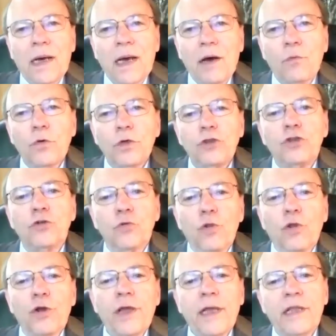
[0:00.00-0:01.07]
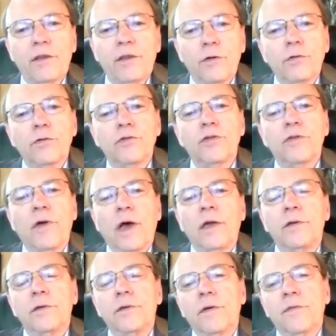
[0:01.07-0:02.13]
How would you look at those
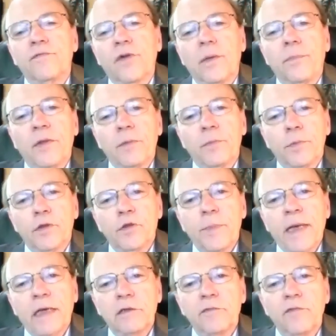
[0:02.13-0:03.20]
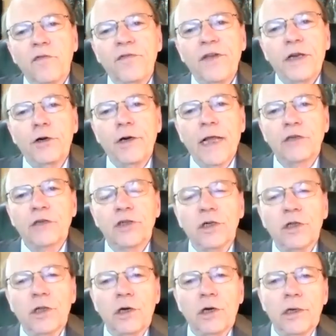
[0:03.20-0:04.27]
from the perspective of
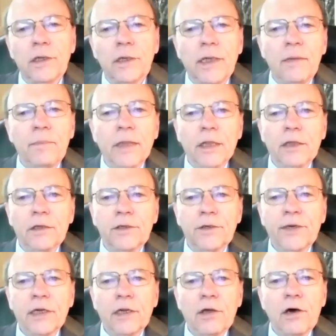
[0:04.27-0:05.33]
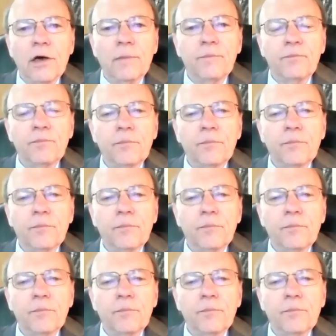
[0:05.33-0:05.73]
international law and military law?